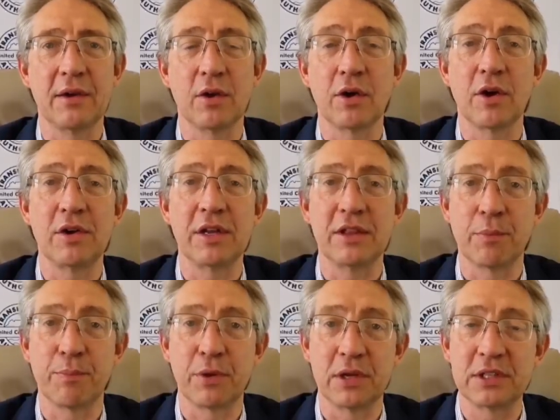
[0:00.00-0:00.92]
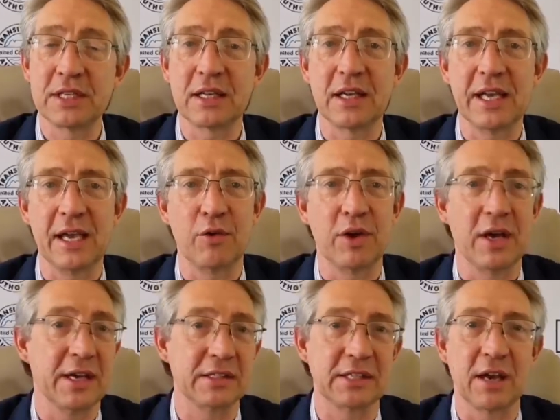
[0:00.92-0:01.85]
not only in the political area
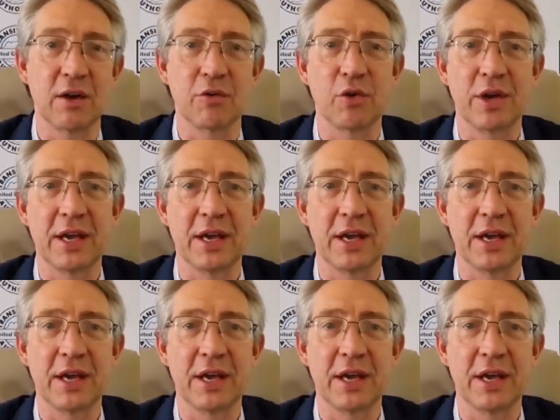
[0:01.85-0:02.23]
as Elroy